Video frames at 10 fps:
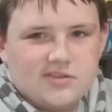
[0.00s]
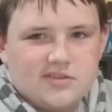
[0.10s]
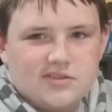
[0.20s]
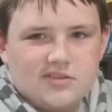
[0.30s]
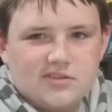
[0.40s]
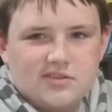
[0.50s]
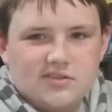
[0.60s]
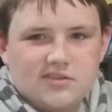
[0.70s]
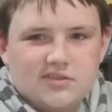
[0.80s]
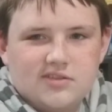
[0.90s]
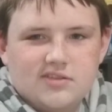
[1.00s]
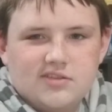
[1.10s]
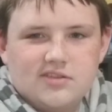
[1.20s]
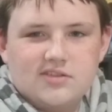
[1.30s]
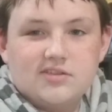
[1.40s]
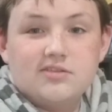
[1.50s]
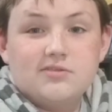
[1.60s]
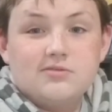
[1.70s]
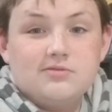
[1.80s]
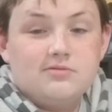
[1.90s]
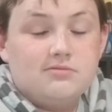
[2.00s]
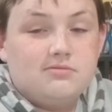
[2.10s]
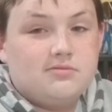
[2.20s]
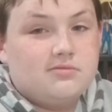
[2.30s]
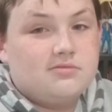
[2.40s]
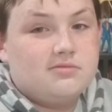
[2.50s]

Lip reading: The person shown says nothing.